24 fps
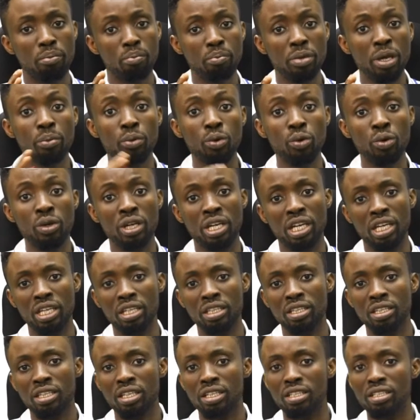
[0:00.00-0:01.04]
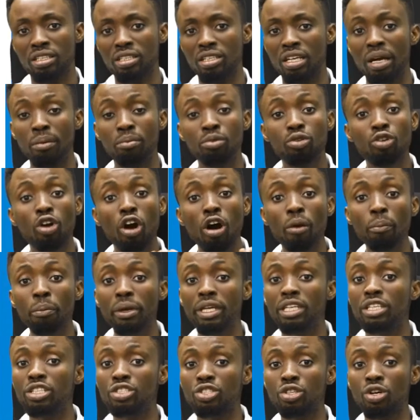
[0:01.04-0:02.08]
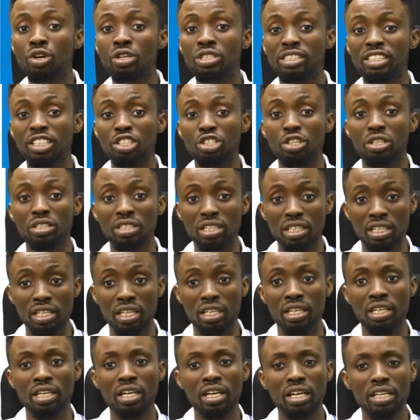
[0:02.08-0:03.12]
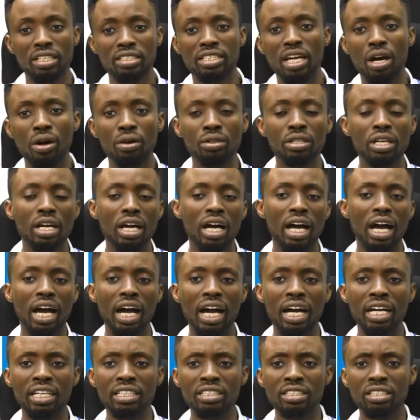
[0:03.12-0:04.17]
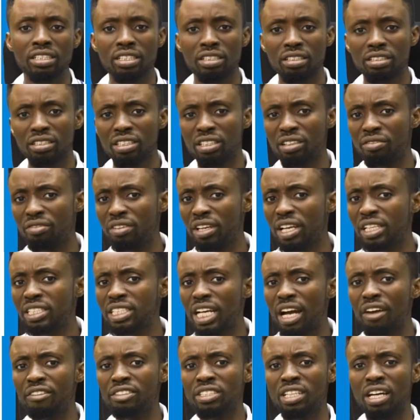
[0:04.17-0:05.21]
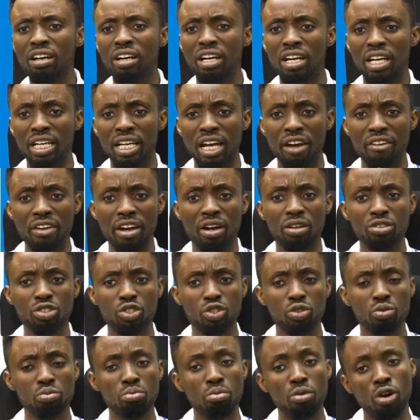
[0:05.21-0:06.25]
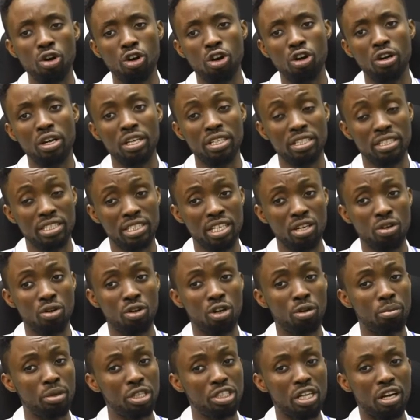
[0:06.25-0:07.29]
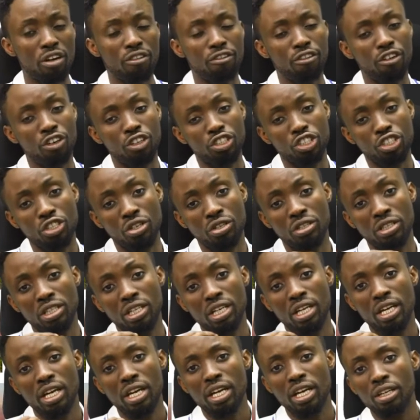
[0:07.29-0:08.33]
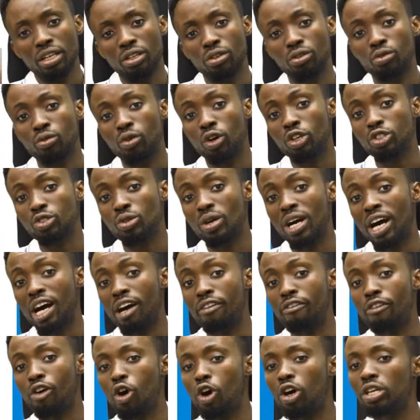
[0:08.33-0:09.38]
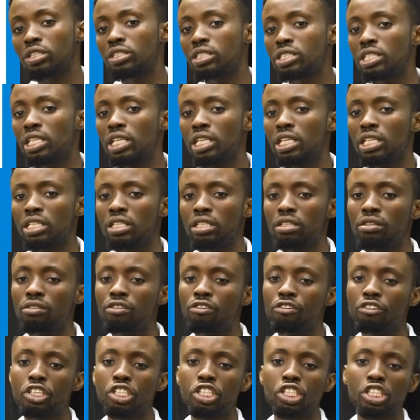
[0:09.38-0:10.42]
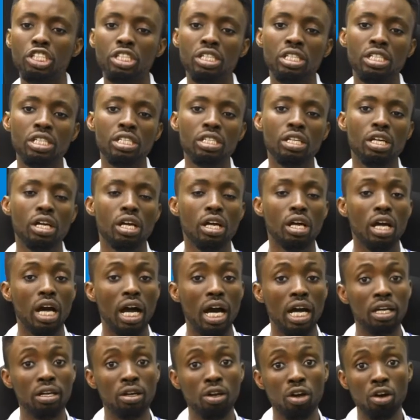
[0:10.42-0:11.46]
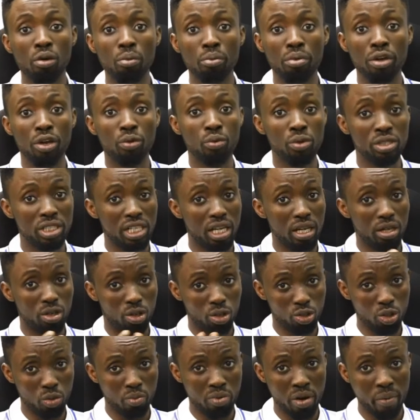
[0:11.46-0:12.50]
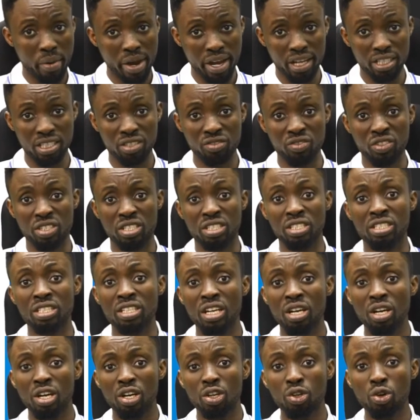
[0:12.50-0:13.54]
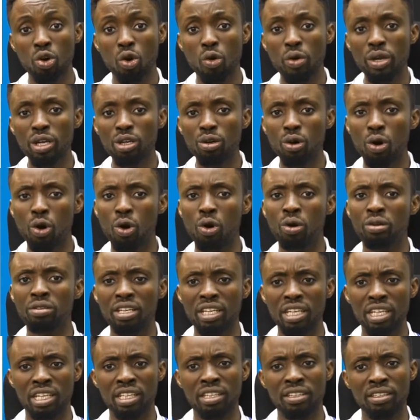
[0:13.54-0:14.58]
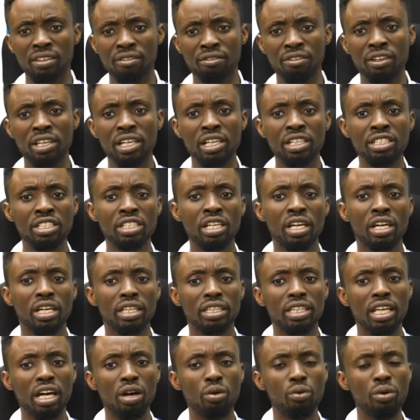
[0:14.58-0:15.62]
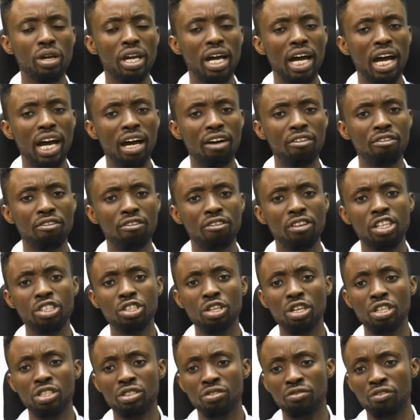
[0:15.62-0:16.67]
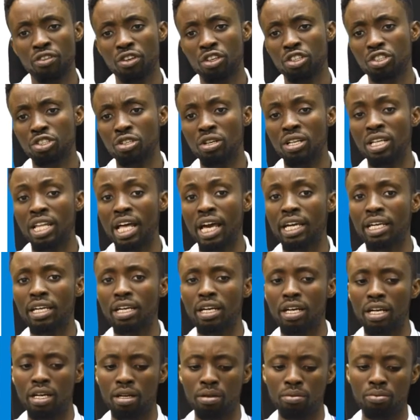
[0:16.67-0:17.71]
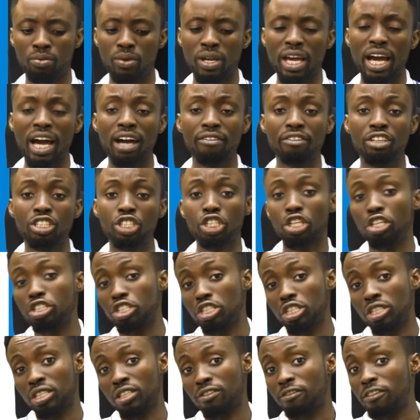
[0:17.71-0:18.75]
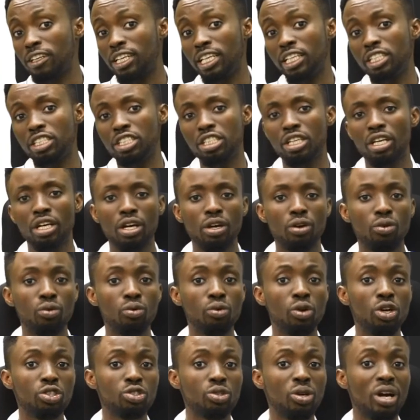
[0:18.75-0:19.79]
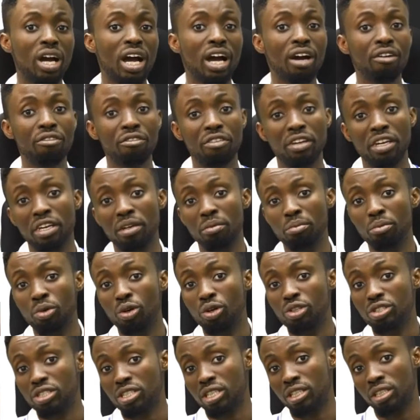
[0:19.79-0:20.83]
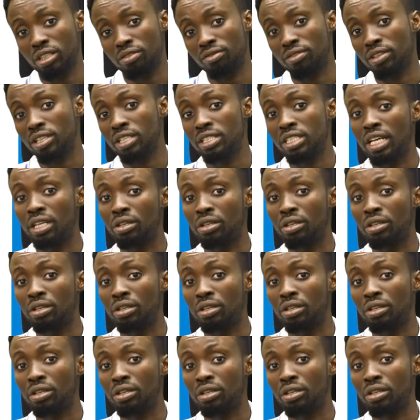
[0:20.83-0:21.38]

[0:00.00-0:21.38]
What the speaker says: people in the companies or organizations in the town. And the village carries out small-scale commercial function. You also have hunting, fishing, and lumbering, which are also primary activities going on in the village. Then we have religious function, like we have a church in the village, we also have a mosque in the village,